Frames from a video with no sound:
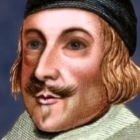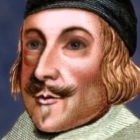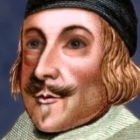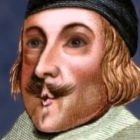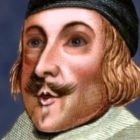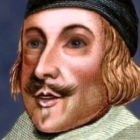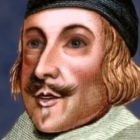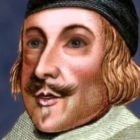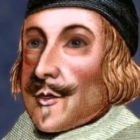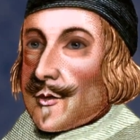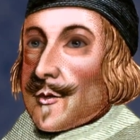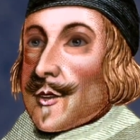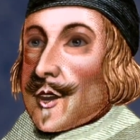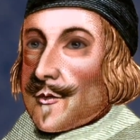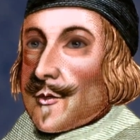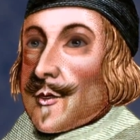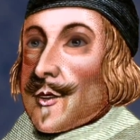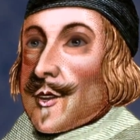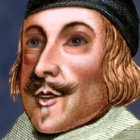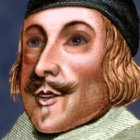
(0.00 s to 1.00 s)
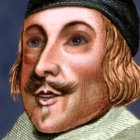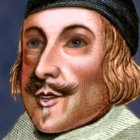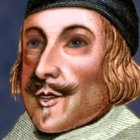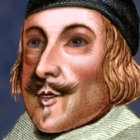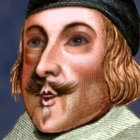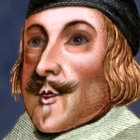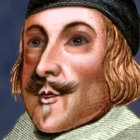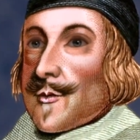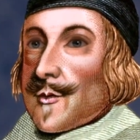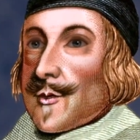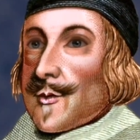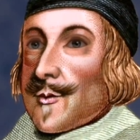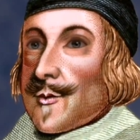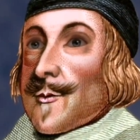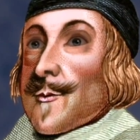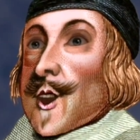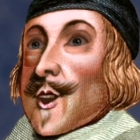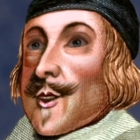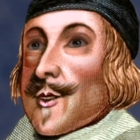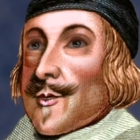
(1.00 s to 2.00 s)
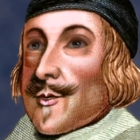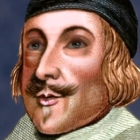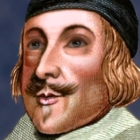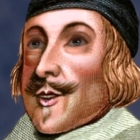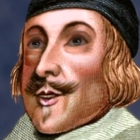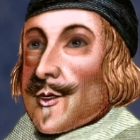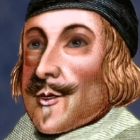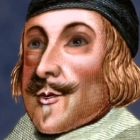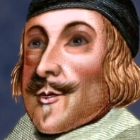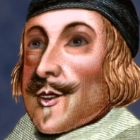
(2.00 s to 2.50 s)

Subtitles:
may be put to answer all and